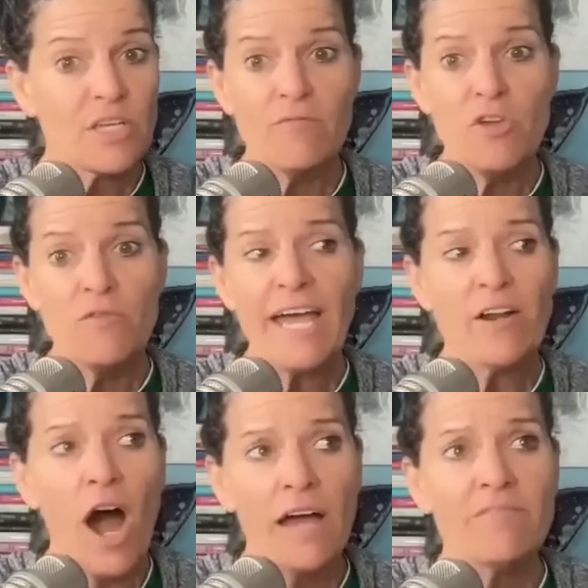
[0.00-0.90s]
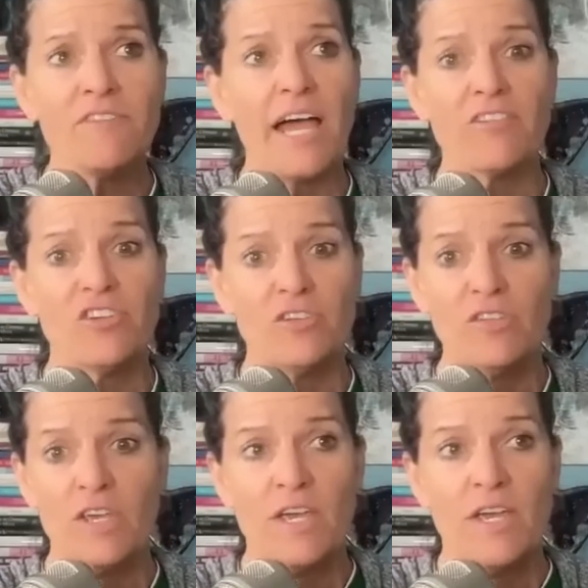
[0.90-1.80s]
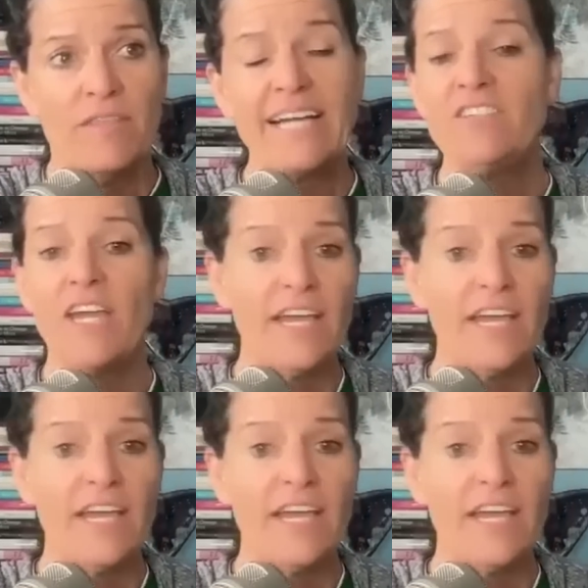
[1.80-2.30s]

if you've had hot flashes that's